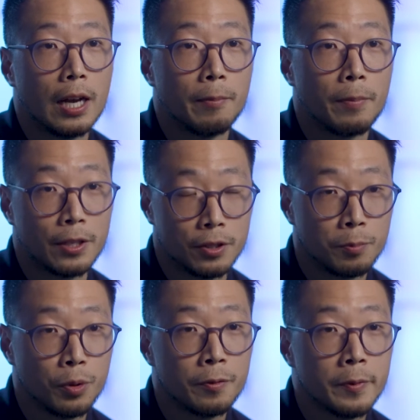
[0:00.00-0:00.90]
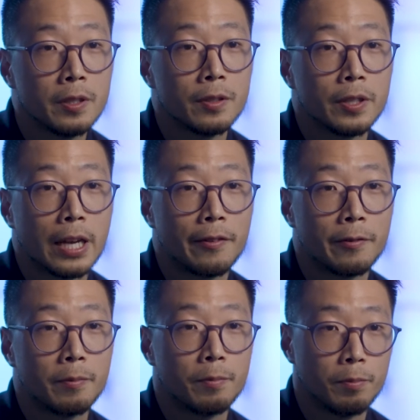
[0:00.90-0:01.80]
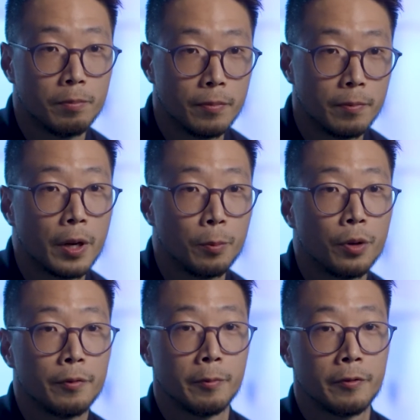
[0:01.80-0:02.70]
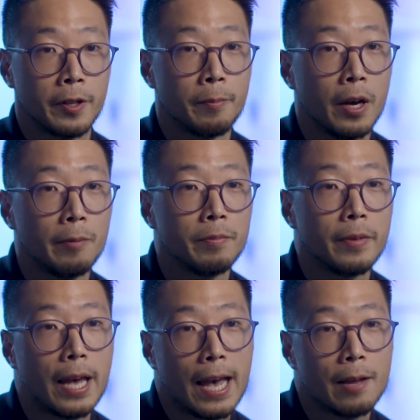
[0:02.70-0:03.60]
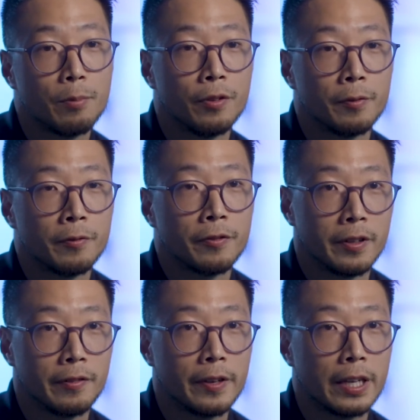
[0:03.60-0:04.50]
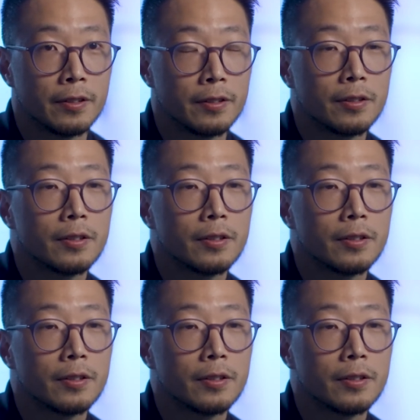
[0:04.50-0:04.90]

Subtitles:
patient movement. You have movement from the mum and movement from the fetus.